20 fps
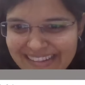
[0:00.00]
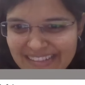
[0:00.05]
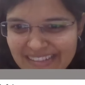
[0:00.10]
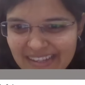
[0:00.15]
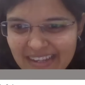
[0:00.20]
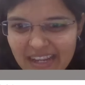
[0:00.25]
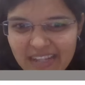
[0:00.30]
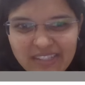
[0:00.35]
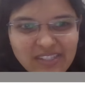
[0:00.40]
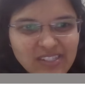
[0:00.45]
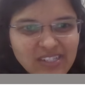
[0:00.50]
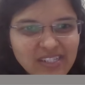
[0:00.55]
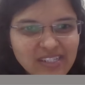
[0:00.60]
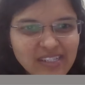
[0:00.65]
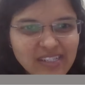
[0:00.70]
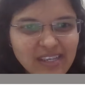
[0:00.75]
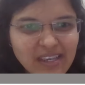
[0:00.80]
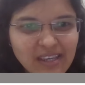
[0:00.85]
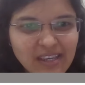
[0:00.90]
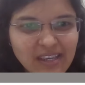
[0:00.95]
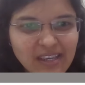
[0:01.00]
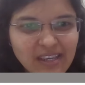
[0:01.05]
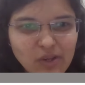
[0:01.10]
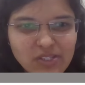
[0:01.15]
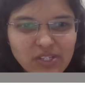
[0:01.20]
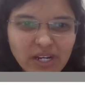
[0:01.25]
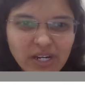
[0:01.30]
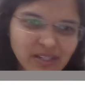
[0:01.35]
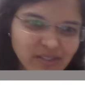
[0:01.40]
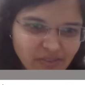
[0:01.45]
Rajarshi saying your
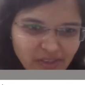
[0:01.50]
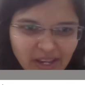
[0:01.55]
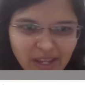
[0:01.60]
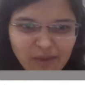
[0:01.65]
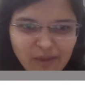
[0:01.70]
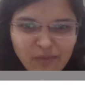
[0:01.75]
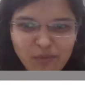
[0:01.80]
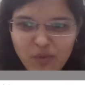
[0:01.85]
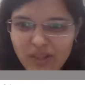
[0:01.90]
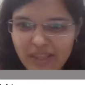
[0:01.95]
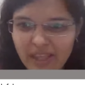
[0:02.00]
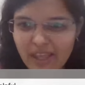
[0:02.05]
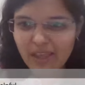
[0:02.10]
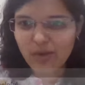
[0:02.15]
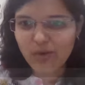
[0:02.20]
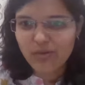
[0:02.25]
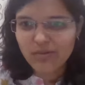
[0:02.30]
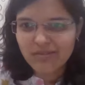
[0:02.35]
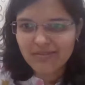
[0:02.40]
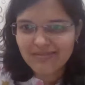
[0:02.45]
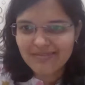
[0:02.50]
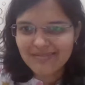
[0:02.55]
chat is very helpful. Thank you.